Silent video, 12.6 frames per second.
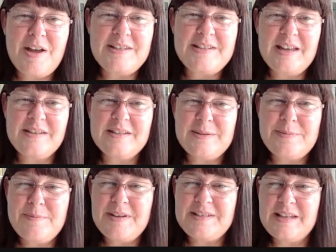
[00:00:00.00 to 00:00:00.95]
my son,
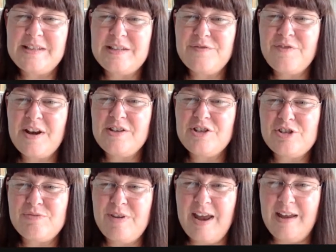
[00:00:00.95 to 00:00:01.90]
some of my son's
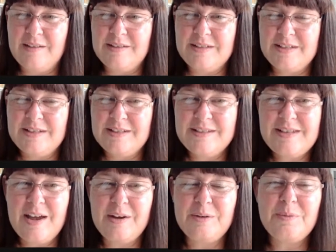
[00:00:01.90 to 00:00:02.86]
friends round,
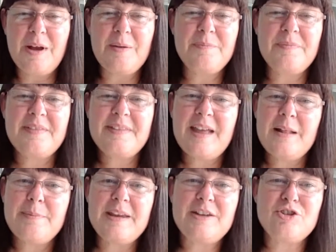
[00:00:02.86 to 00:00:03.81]
so um,
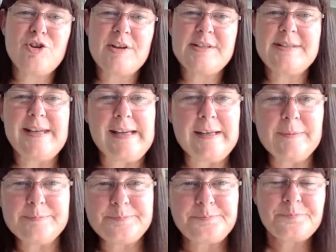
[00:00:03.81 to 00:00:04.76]
that'll be
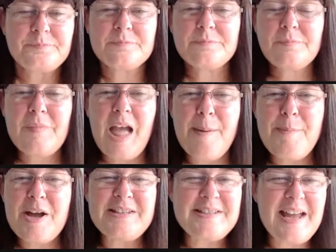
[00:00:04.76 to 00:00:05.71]
interesting. I
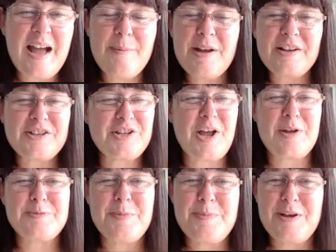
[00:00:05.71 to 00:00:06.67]
might start, I might just go
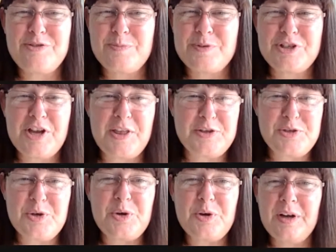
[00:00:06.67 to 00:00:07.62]
up to my bedroom and shut the
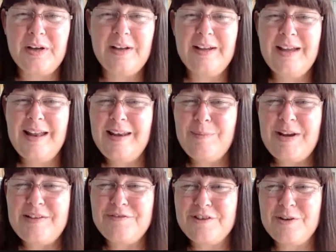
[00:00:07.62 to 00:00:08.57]
door,
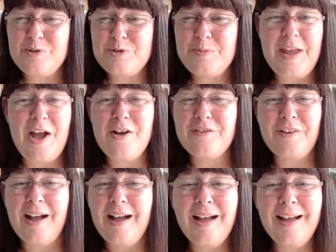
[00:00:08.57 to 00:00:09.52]
wait for it all to be
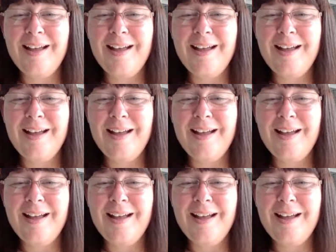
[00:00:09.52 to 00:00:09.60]
over.